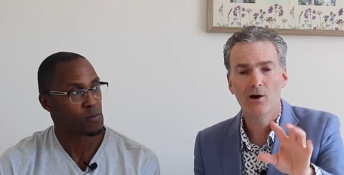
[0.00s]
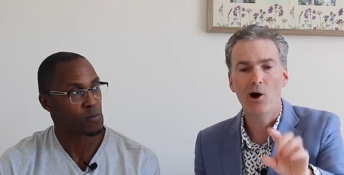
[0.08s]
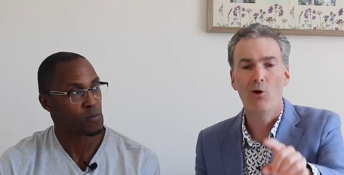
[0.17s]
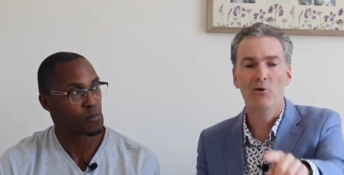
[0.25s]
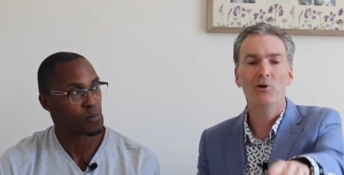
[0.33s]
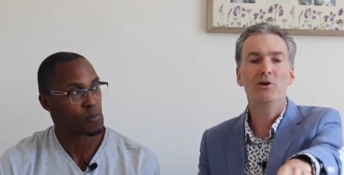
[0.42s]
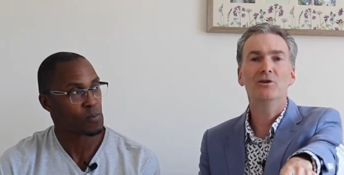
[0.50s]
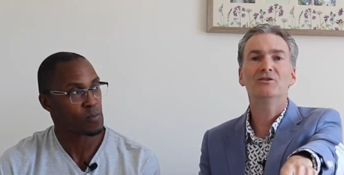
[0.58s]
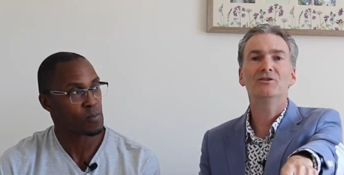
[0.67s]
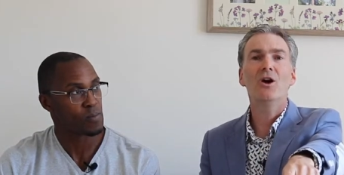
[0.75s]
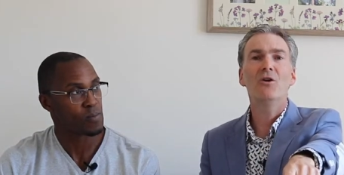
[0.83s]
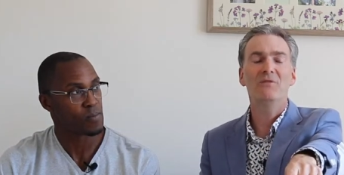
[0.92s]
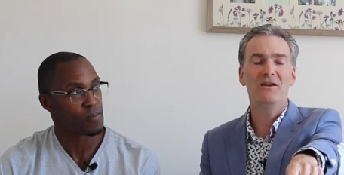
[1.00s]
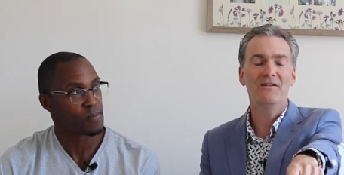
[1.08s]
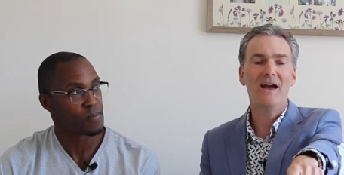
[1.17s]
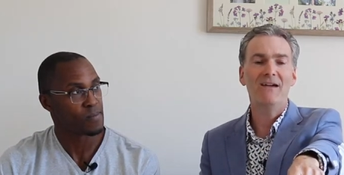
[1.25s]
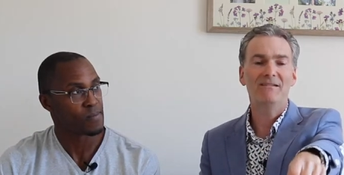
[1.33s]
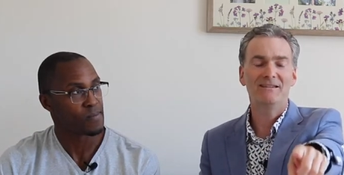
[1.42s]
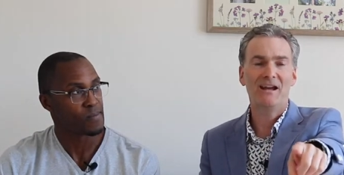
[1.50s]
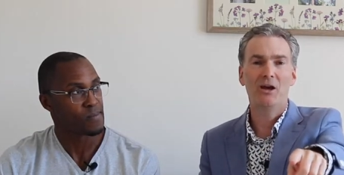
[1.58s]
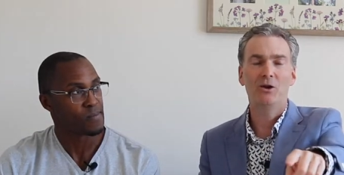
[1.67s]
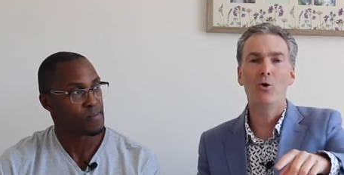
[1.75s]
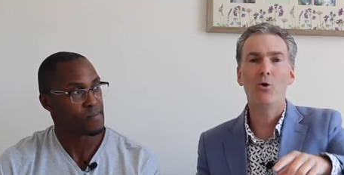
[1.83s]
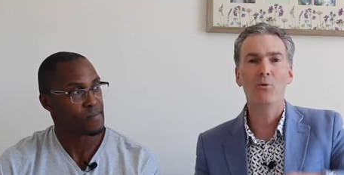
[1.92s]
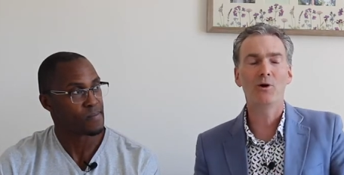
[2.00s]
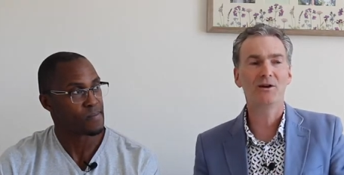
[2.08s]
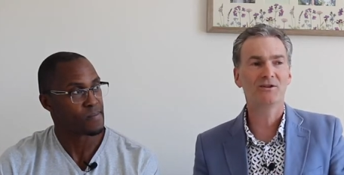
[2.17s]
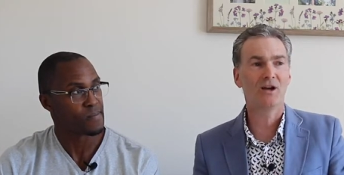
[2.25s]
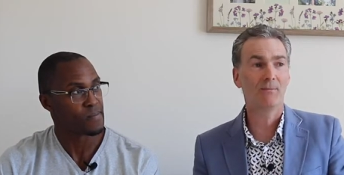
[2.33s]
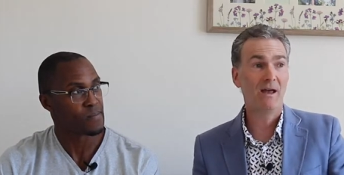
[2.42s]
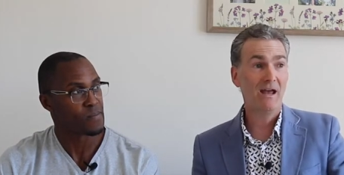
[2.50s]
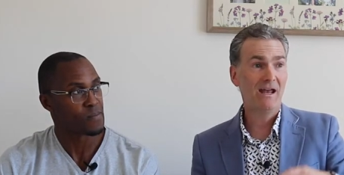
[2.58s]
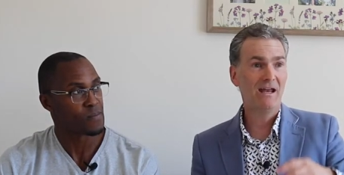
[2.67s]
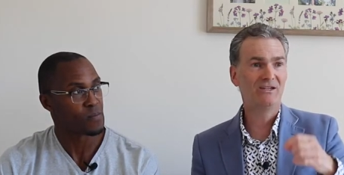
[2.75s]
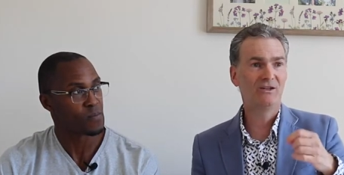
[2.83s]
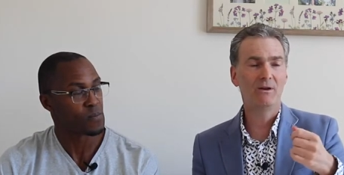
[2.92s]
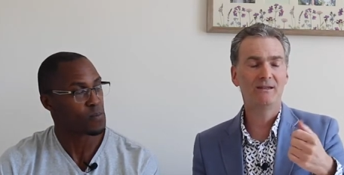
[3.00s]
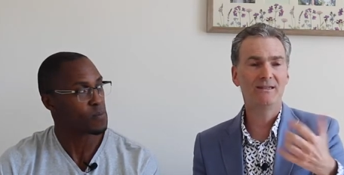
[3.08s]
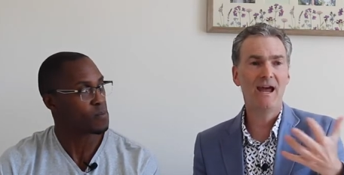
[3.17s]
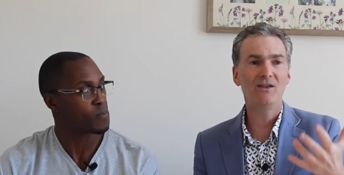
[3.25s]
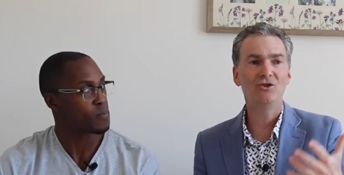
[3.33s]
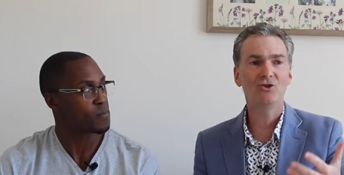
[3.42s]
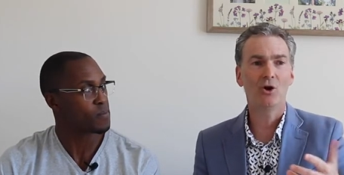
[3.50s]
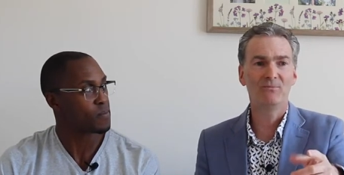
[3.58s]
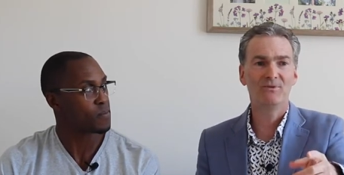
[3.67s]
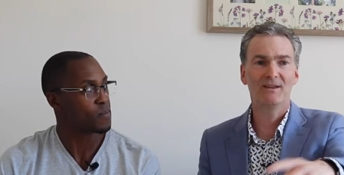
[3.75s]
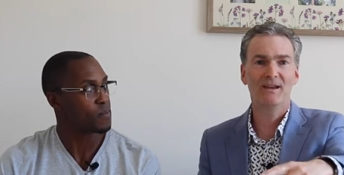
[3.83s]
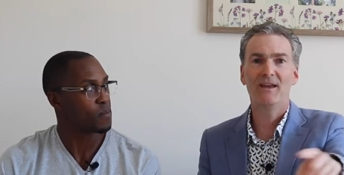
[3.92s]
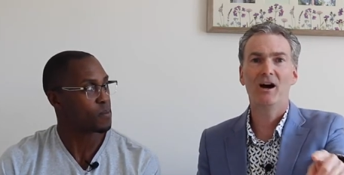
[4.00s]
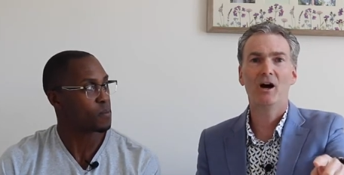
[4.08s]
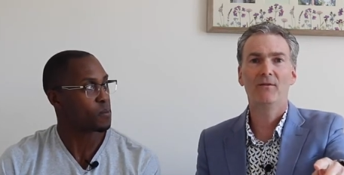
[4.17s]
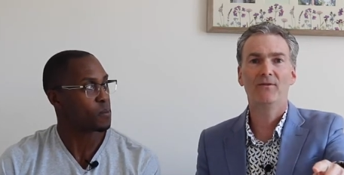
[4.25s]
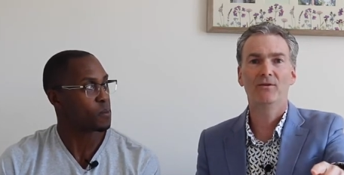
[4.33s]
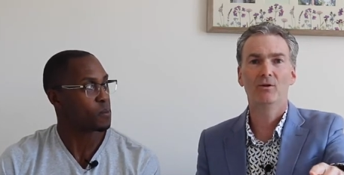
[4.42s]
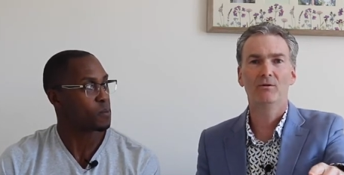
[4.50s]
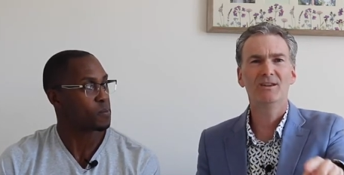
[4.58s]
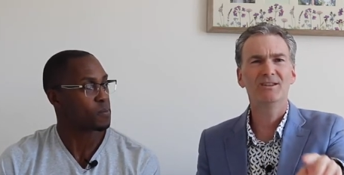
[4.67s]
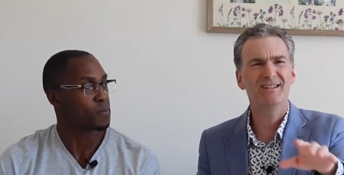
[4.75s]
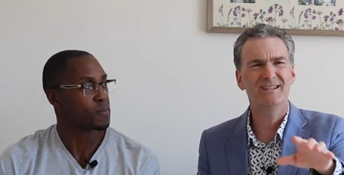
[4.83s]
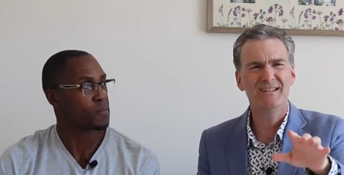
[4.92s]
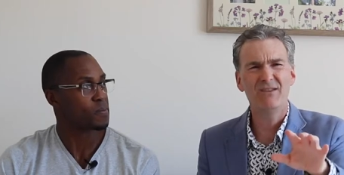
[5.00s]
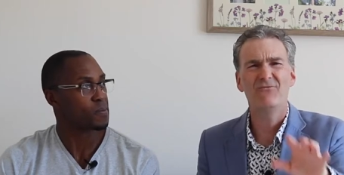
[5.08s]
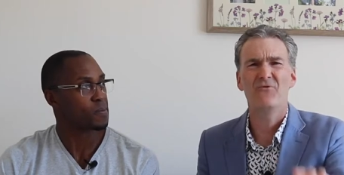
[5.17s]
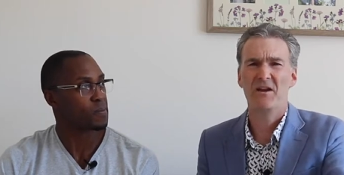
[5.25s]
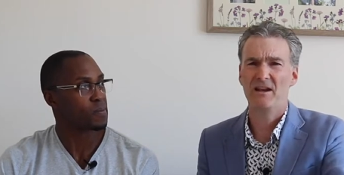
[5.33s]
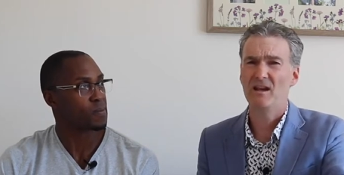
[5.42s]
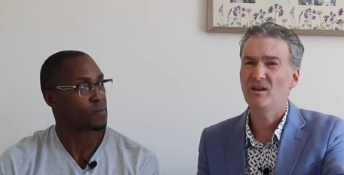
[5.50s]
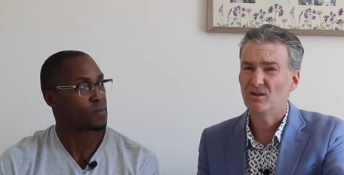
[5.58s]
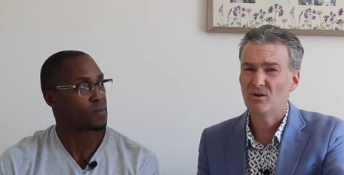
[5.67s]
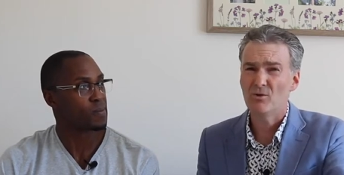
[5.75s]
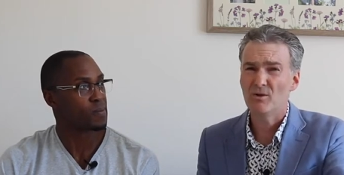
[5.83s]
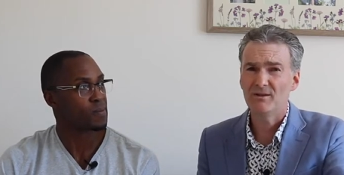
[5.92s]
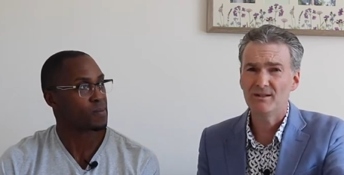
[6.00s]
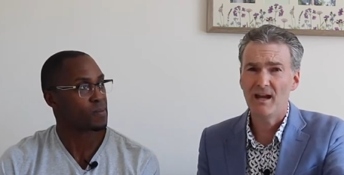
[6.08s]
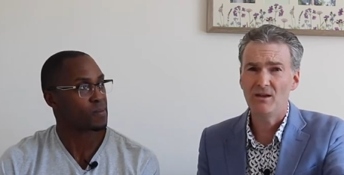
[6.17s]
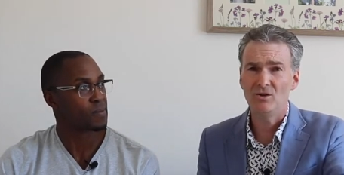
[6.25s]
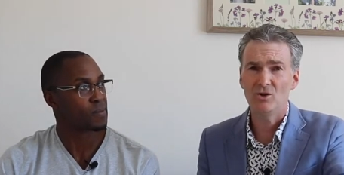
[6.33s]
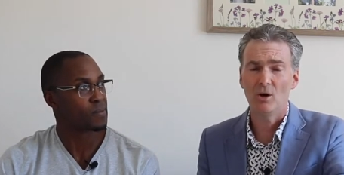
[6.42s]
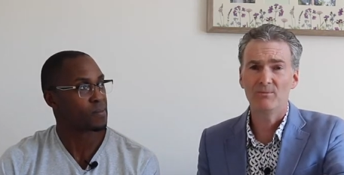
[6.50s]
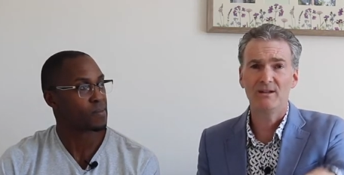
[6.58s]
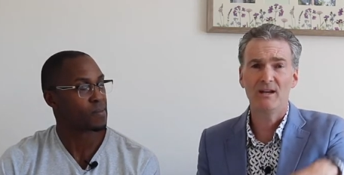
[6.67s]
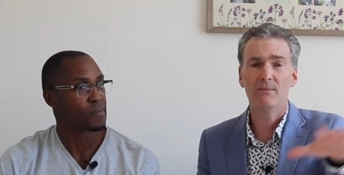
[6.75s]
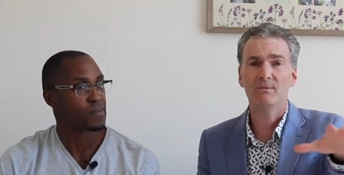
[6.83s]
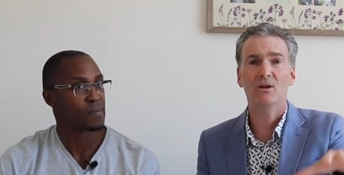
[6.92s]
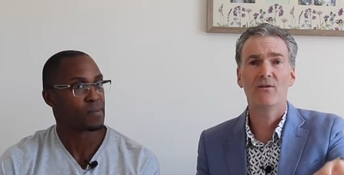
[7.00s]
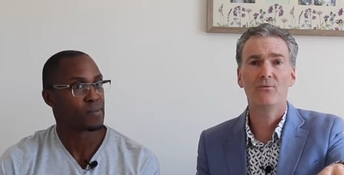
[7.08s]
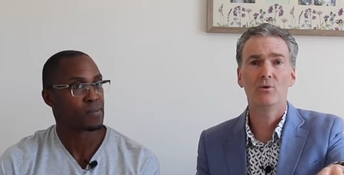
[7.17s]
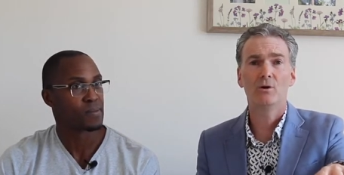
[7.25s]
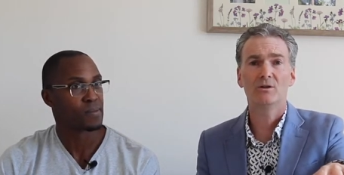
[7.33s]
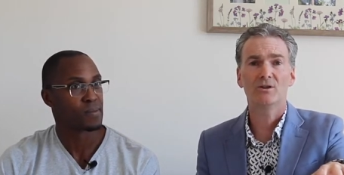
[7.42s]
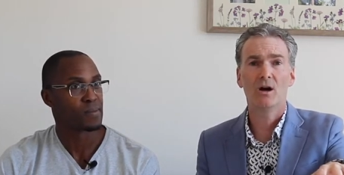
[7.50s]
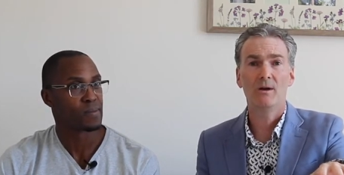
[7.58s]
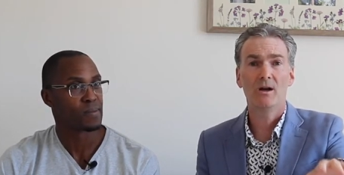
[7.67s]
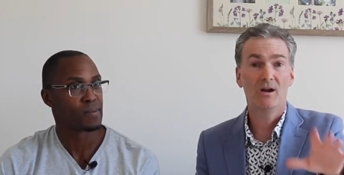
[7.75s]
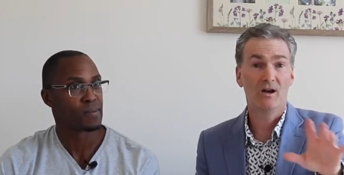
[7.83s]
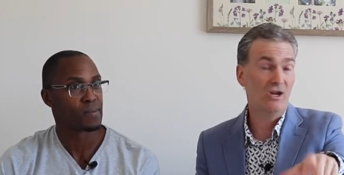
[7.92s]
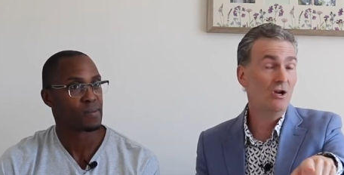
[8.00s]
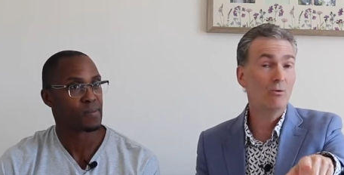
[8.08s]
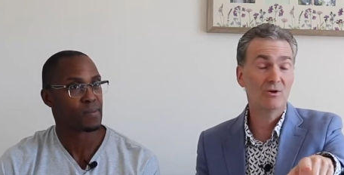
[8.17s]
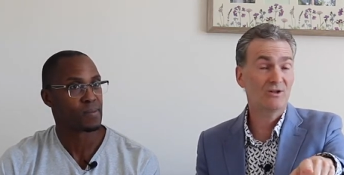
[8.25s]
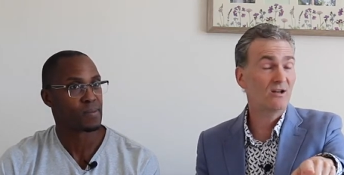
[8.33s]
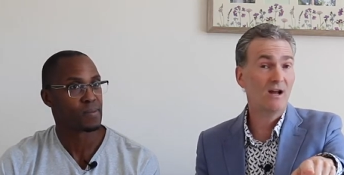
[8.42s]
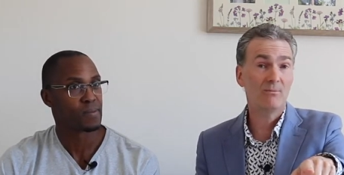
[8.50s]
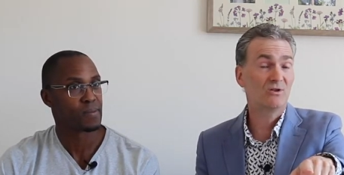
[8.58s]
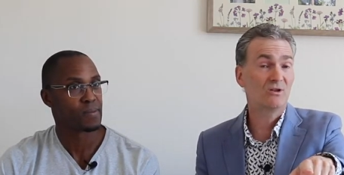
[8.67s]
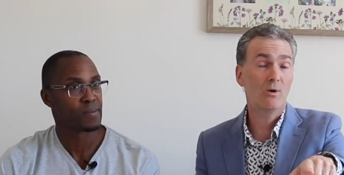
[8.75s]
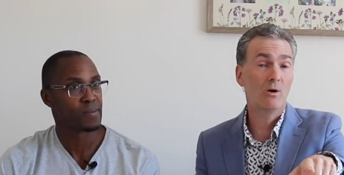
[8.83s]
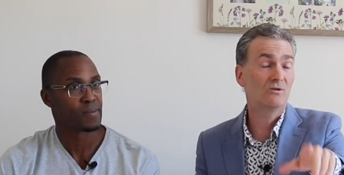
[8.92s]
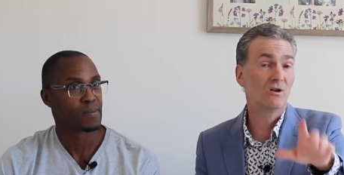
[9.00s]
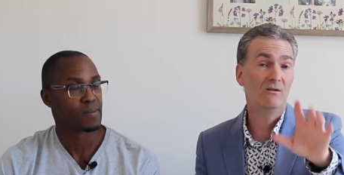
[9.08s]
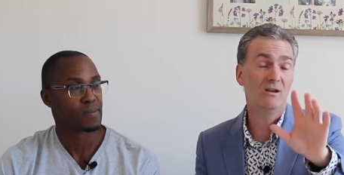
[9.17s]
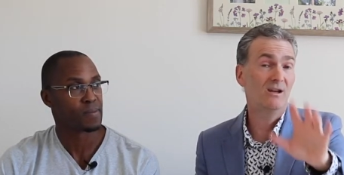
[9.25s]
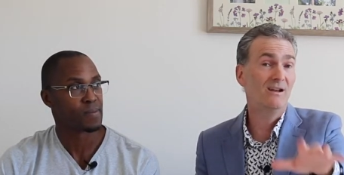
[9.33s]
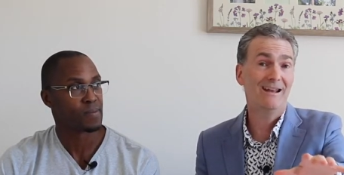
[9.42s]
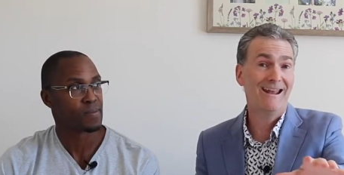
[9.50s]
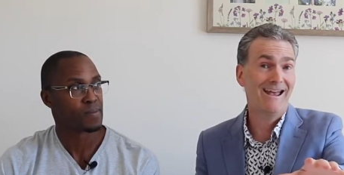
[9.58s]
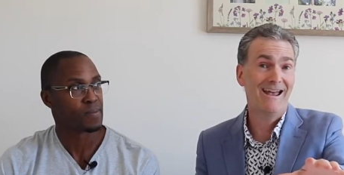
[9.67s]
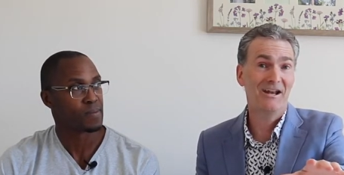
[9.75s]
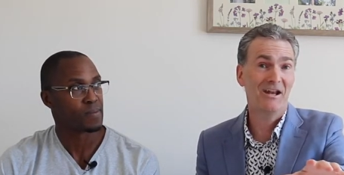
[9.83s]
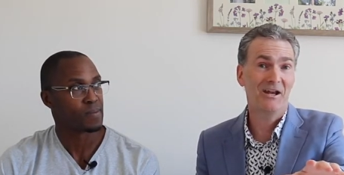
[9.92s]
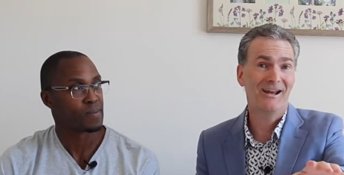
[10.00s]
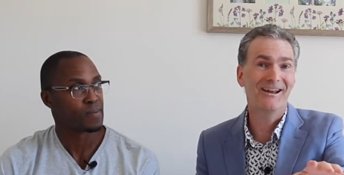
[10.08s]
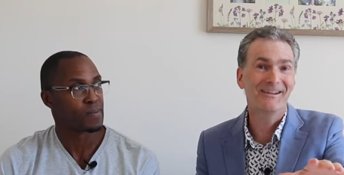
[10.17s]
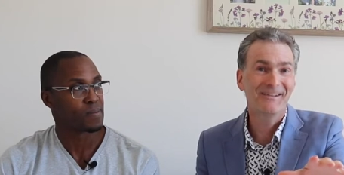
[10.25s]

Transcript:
Speaker 1: Oh, look at Tony there, he's getting all worked up. He's doing 10 jobs in that afternoon. Does, does he really need to do all those 10 jobs and get himself worked up? You know what's going to happen tomorrow, Tony? You're going to get a headache.